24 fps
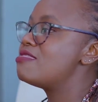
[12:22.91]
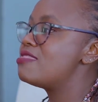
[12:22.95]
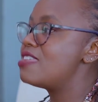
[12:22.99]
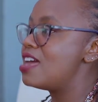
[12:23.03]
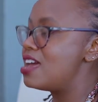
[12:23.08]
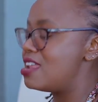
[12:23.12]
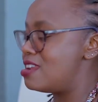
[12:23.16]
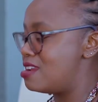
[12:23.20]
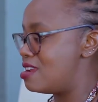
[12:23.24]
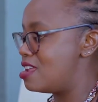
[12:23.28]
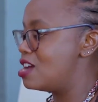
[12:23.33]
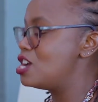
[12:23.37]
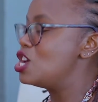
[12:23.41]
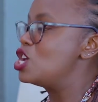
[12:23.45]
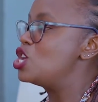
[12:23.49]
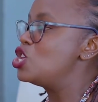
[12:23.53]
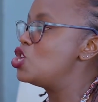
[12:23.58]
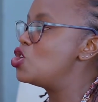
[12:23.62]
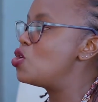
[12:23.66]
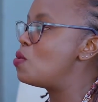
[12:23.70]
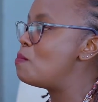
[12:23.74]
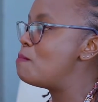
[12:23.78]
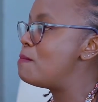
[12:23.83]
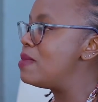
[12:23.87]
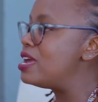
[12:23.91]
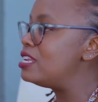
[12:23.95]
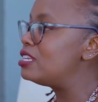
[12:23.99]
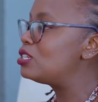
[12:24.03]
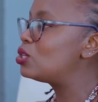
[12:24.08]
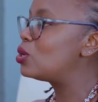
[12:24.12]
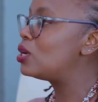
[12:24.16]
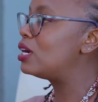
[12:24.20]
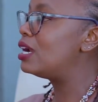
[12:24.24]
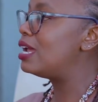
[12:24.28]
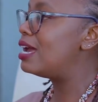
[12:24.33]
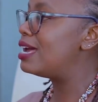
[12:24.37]
then your
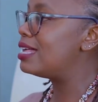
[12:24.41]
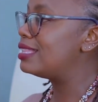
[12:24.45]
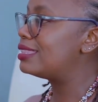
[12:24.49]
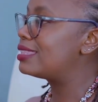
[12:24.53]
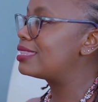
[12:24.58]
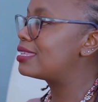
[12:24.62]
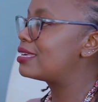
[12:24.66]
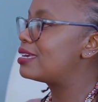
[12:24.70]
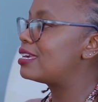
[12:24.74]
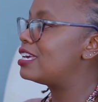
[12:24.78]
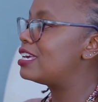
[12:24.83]
mental health